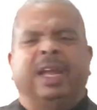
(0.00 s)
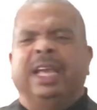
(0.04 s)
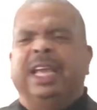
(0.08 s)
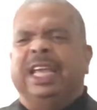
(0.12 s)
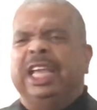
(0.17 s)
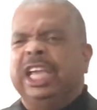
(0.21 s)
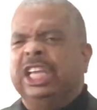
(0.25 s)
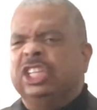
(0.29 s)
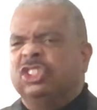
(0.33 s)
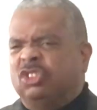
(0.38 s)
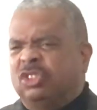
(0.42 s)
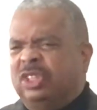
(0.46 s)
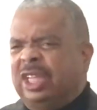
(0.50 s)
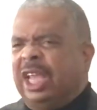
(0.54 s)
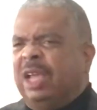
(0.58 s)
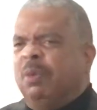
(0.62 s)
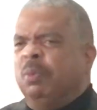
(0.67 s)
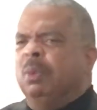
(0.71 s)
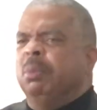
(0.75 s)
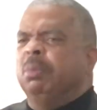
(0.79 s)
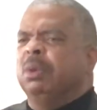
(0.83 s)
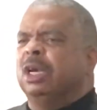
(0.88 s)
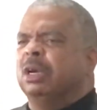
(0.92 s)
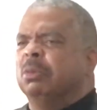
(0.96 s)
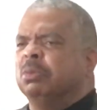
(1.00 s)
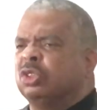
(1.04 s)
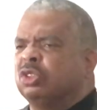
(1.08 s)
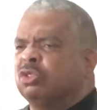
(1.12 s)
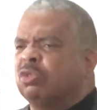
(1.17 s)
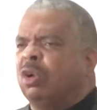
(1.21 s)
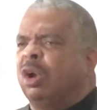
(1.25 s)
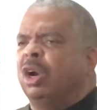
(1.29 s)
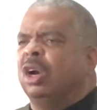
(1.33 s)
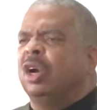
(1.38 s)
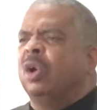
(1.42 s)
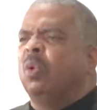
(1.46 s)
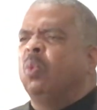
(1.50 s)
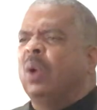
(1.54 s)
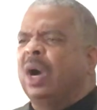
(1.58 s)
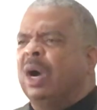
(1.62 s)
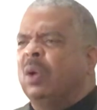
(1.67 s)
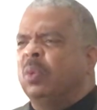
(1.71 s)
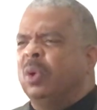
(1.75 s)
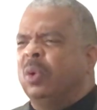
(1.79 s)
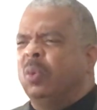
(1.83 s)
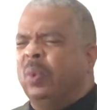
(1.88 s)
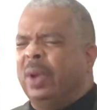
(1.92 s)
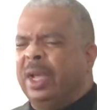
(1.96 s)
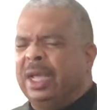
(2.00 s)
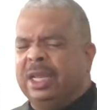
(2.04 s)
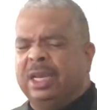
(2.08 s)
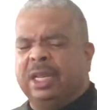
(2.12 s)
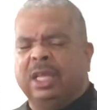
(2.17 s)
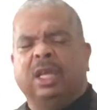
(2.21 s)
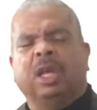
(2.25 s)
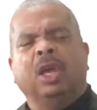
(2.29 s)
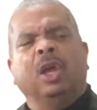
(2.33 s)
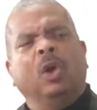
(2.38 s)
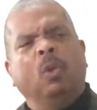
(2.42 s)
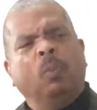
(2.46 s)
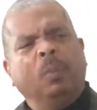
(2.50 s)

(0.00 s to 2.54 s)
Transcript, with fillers: Each day we become stronger while we're waiting.